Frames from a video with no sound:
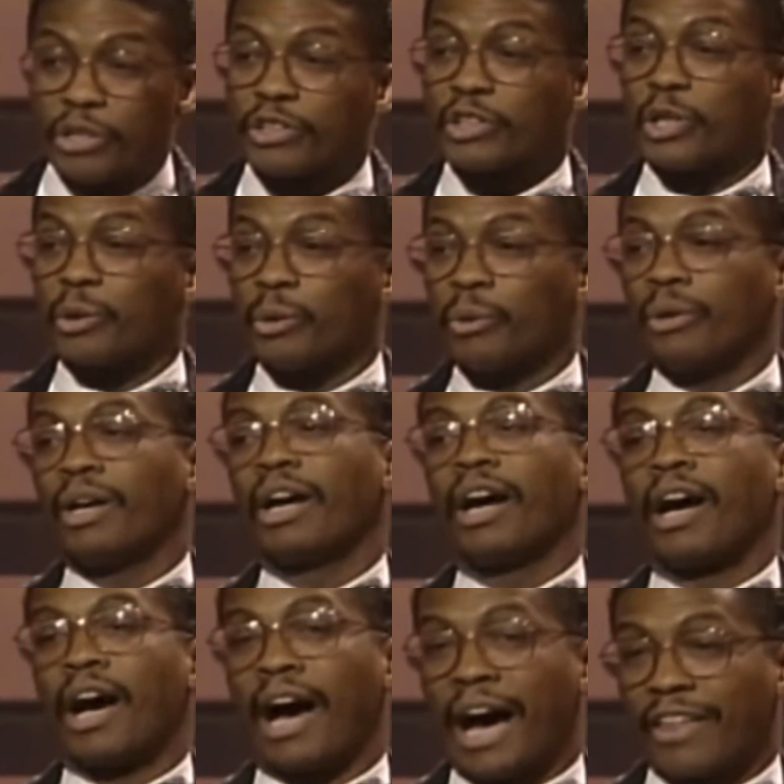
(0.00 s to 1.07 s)
with you,
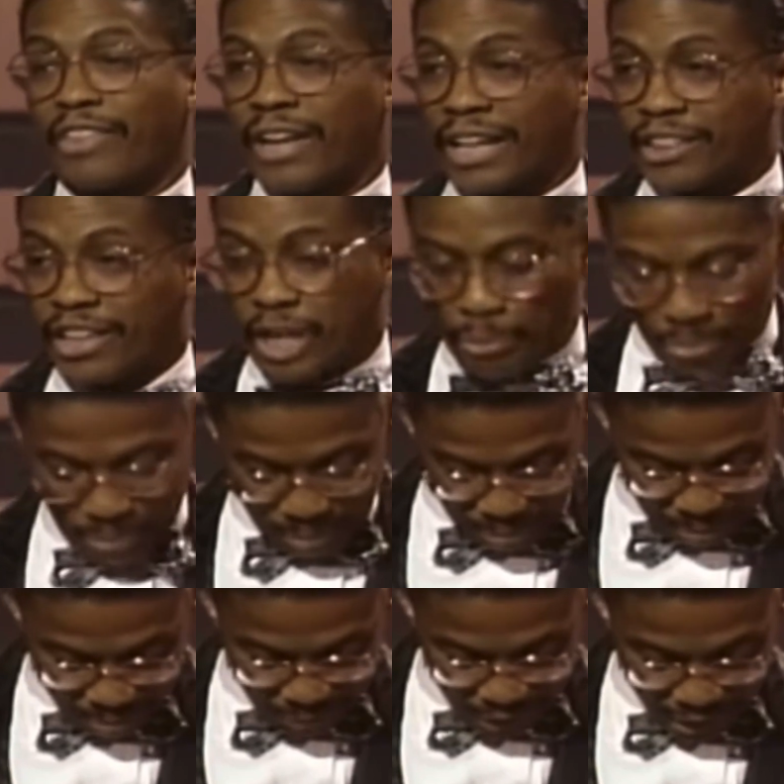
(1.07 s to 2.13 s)
I thank them.
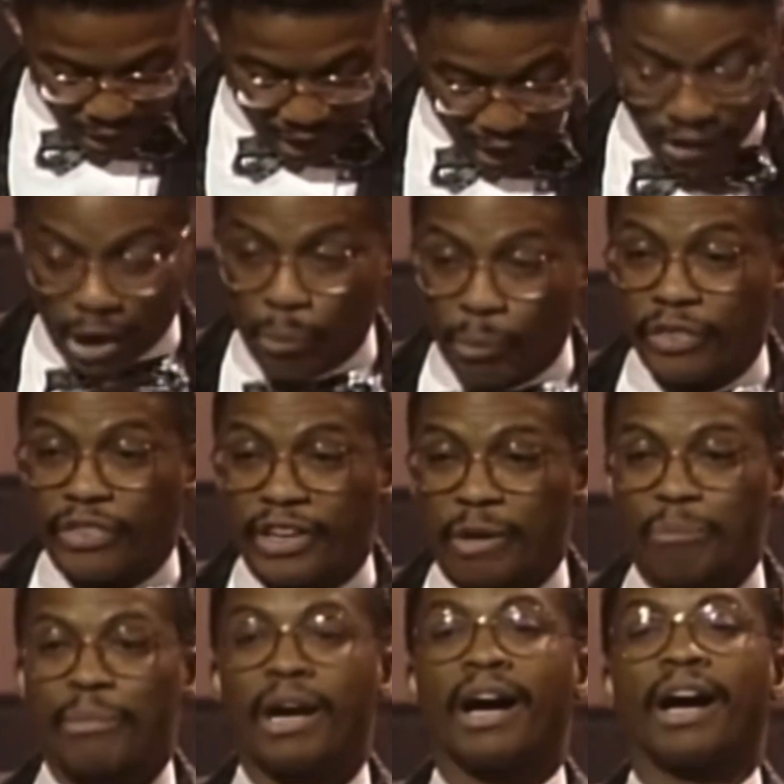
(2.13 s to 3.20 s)
Along with
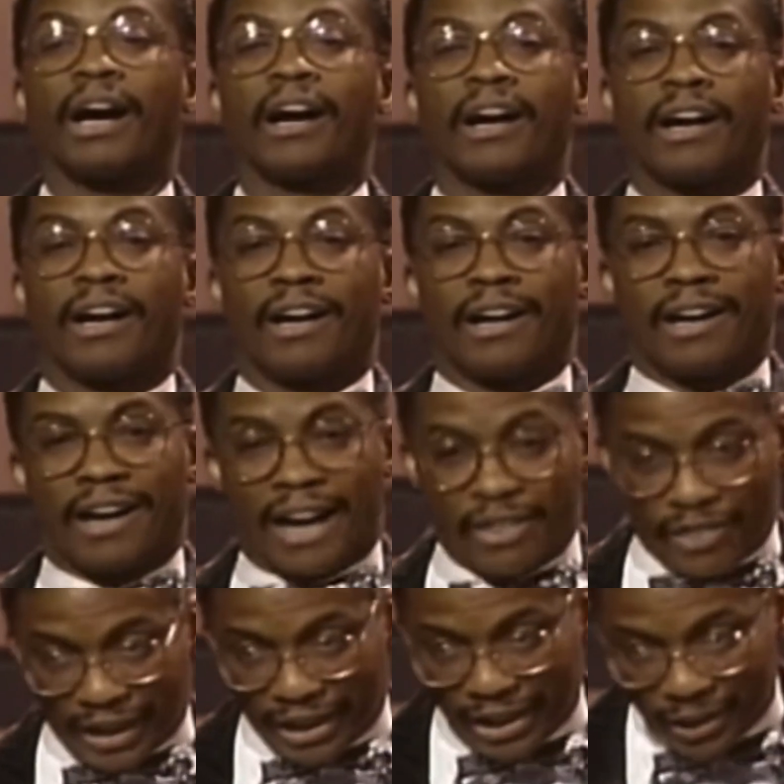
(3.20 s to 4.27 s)
them, I thank